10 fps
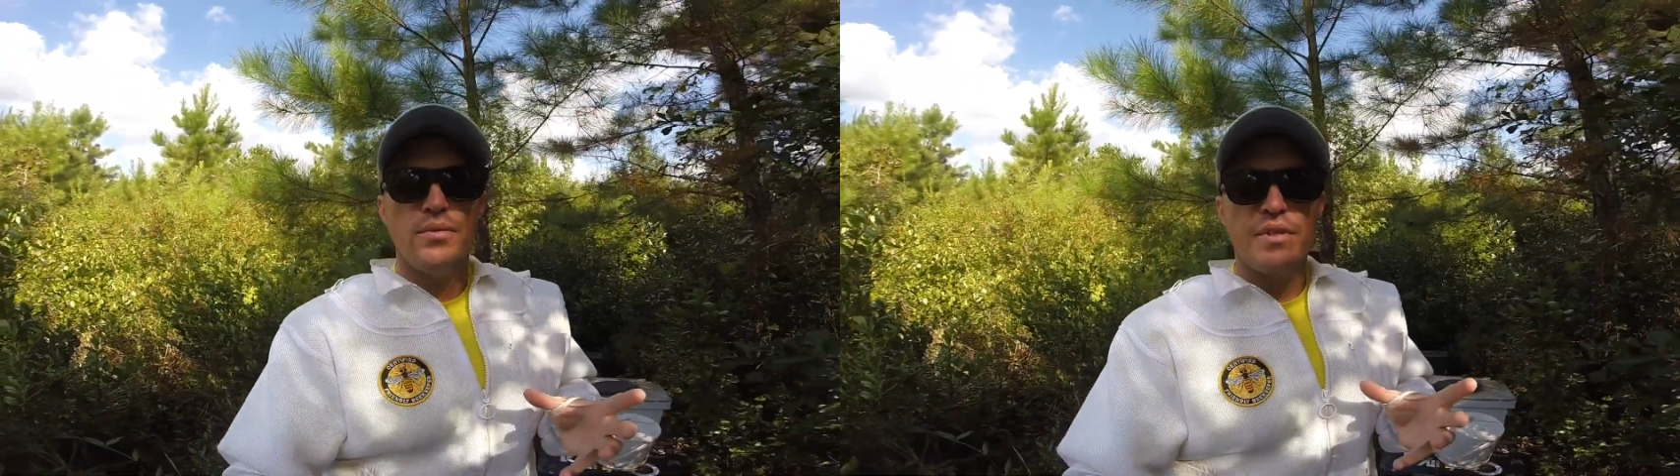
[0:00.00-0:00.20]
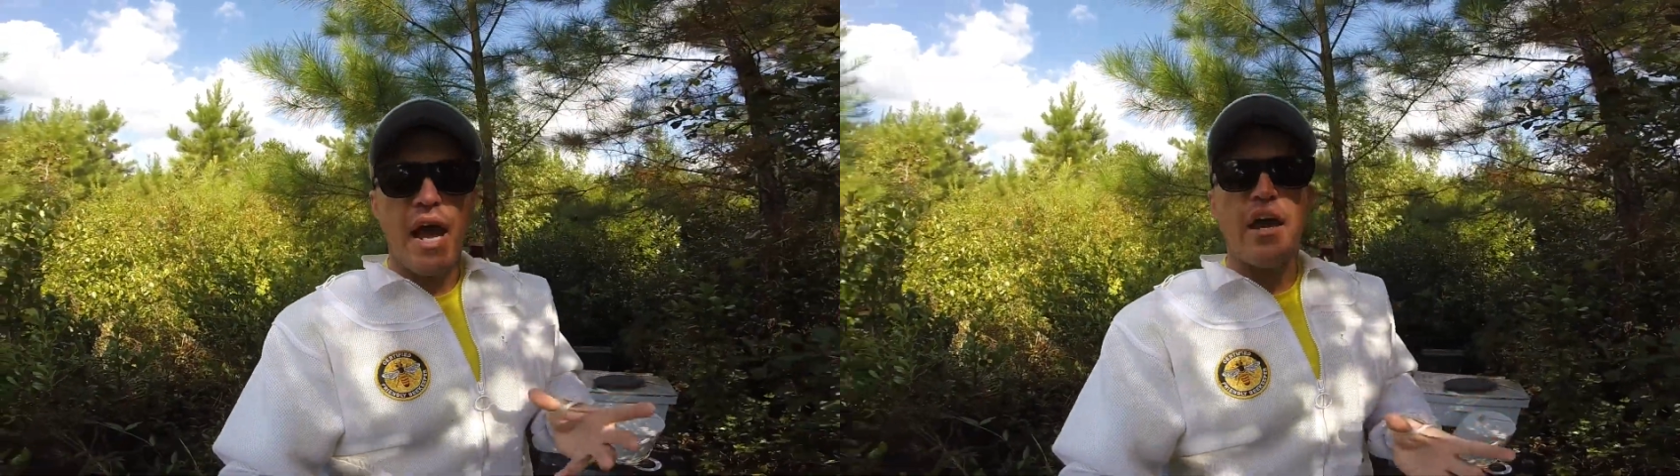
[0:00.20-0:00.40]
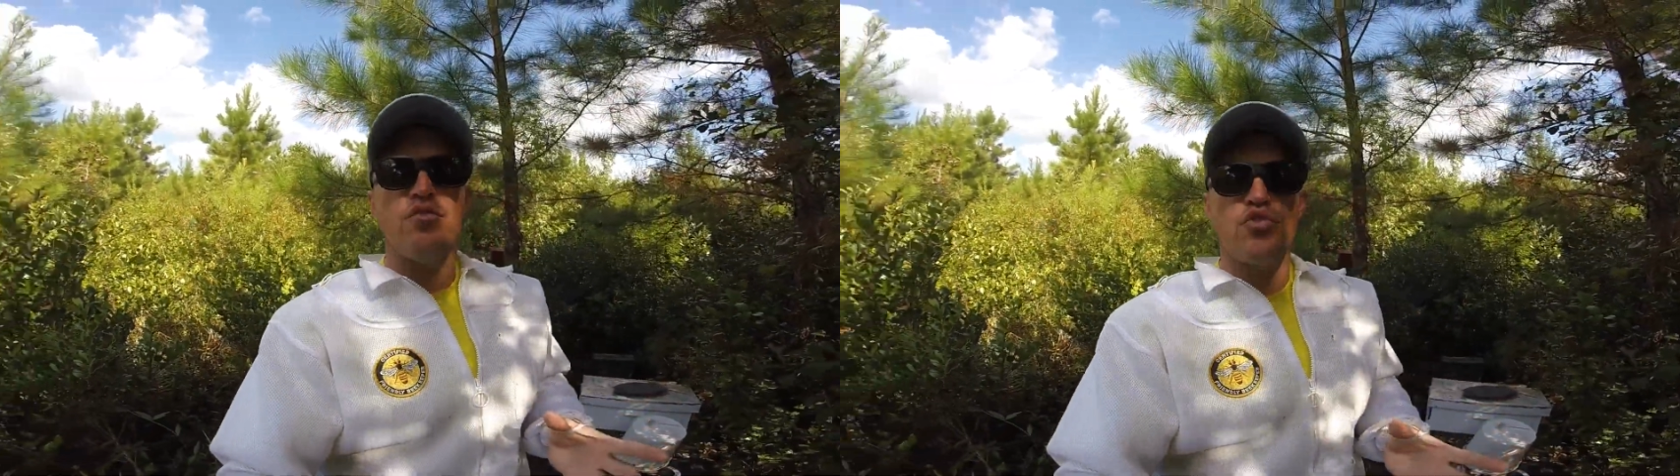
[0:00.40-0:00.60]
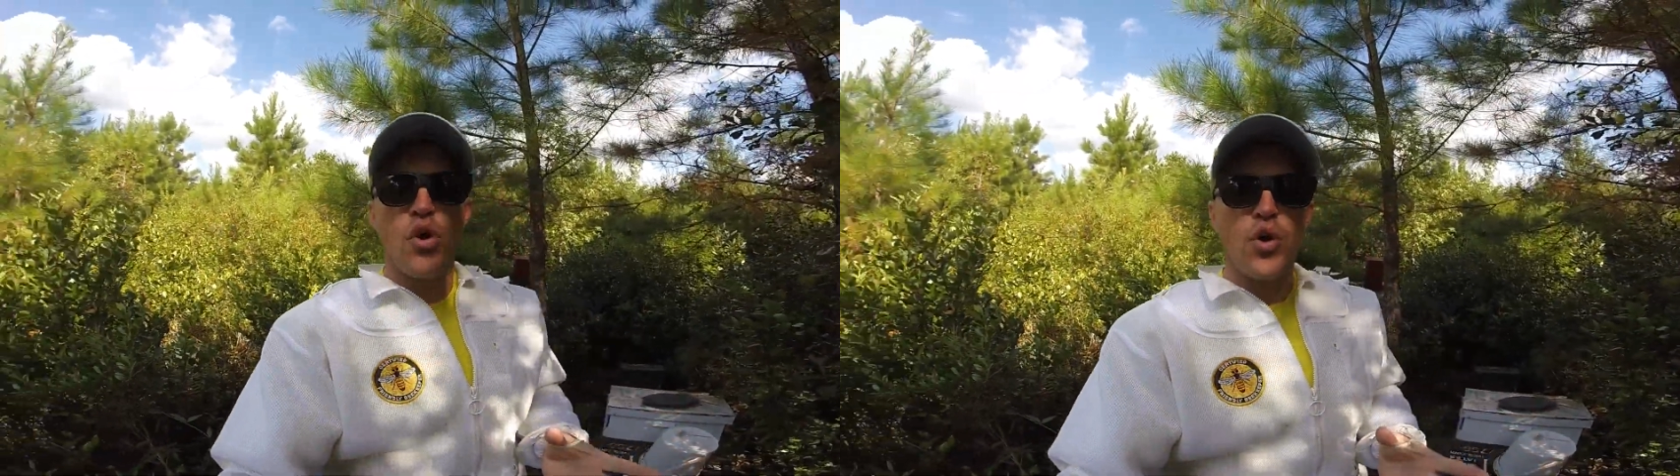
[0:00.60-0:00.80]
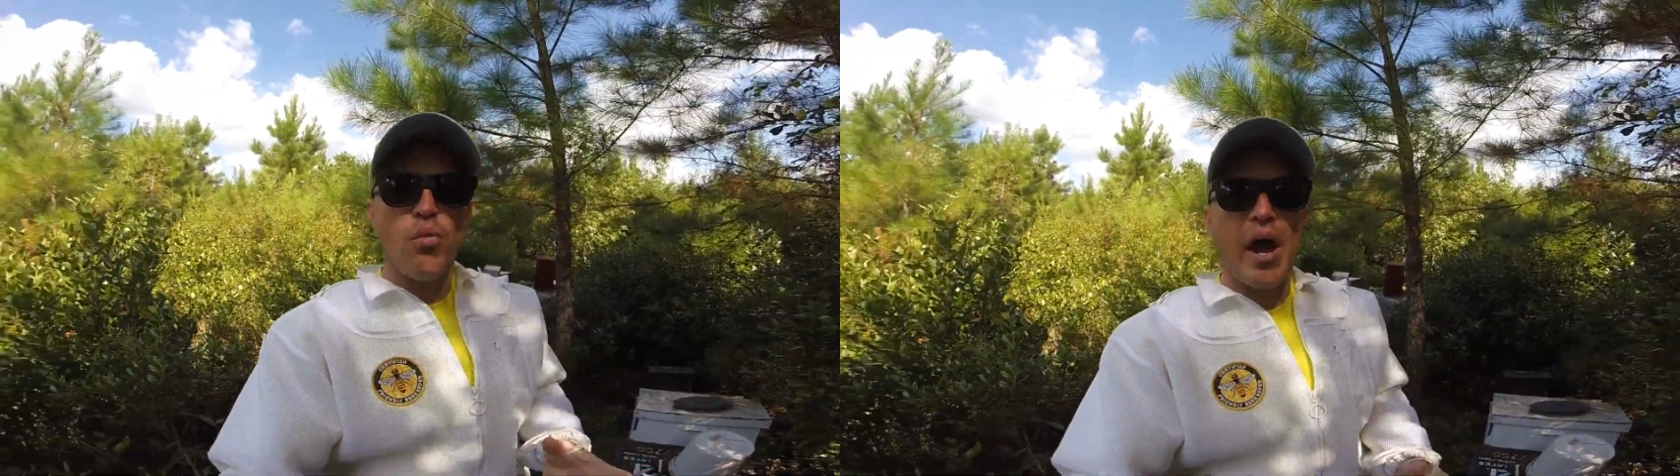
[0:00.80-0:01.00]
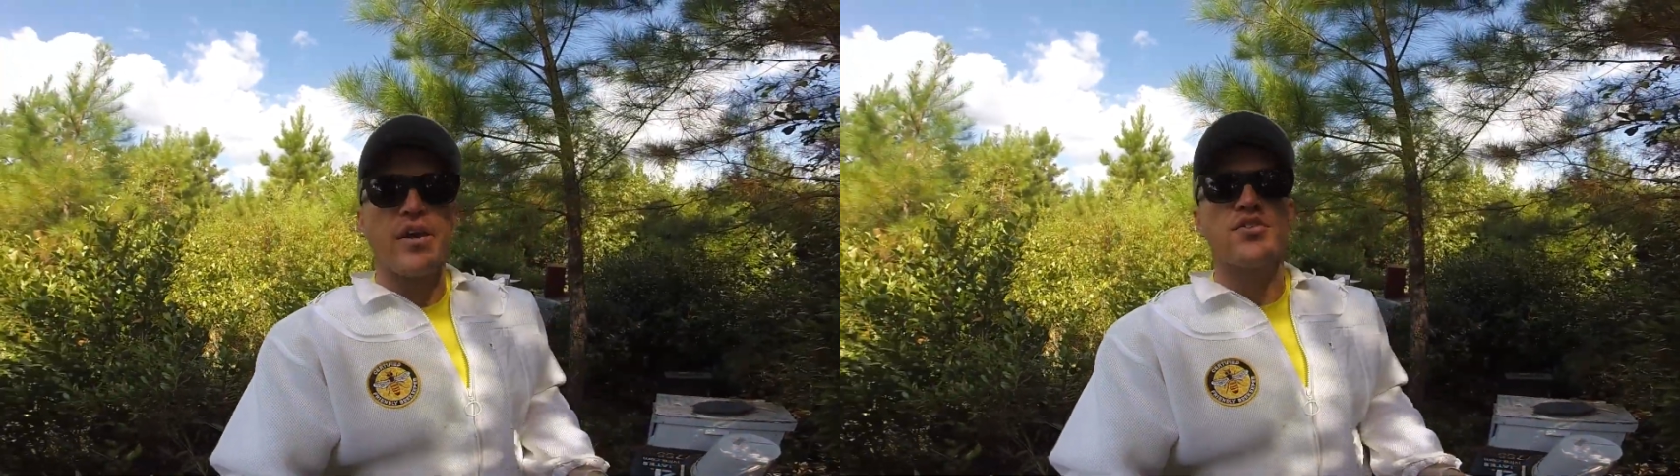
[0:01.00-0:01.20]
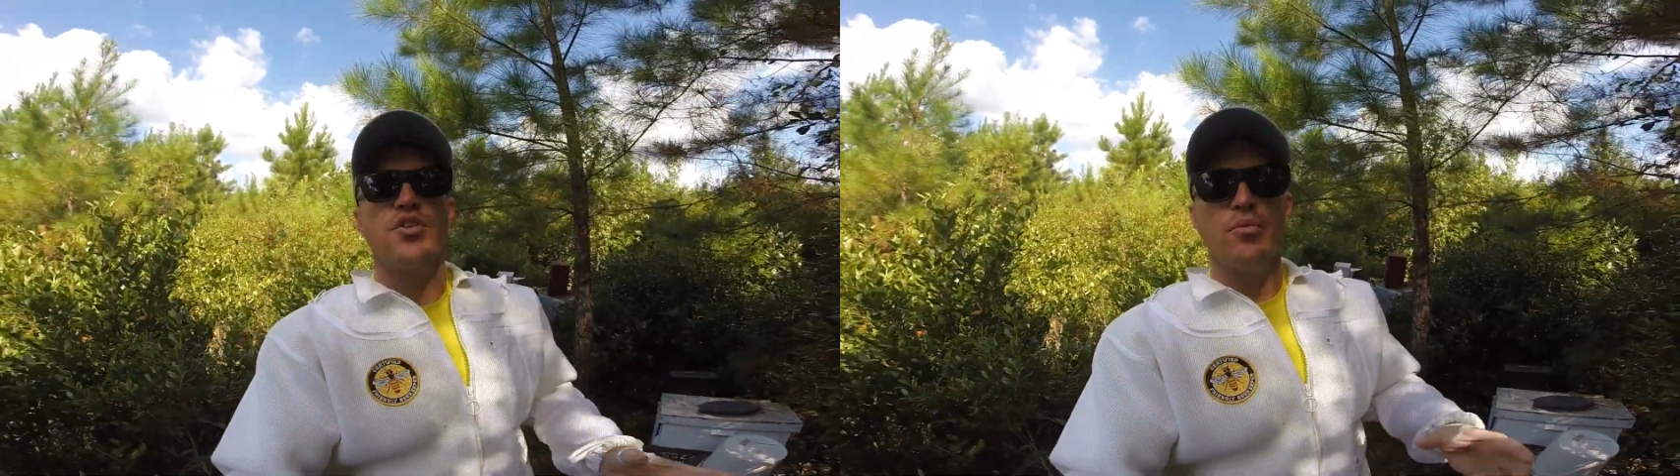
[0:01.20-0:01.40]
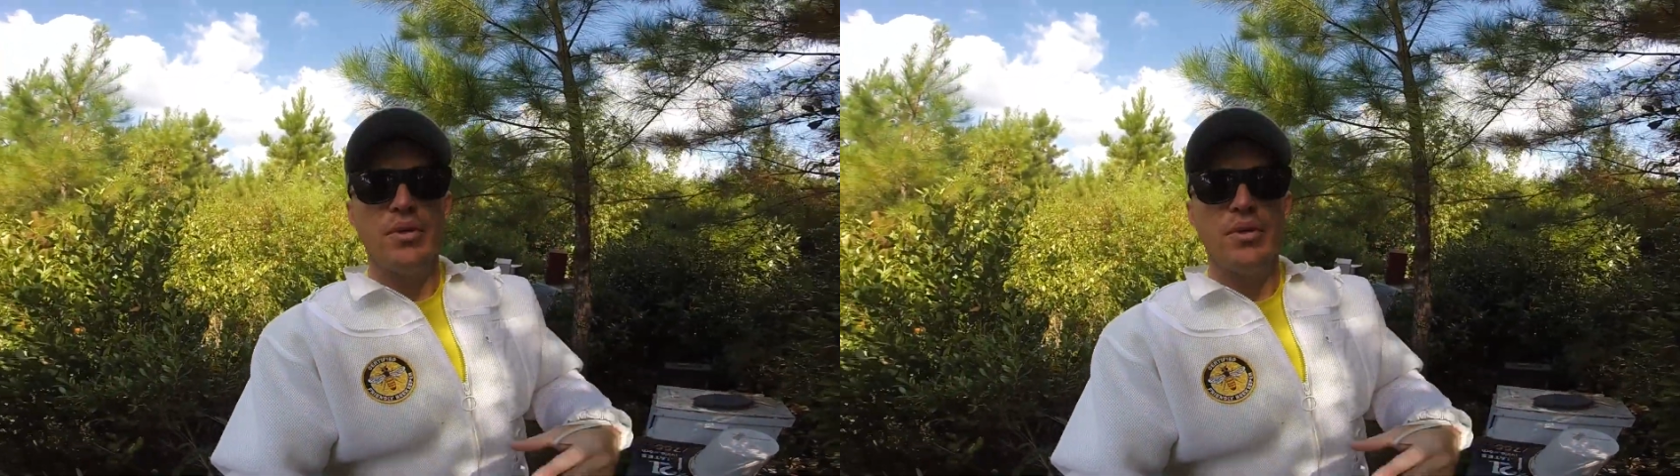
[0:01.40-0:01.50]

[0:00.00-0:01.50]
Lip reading: to have drawn wax so the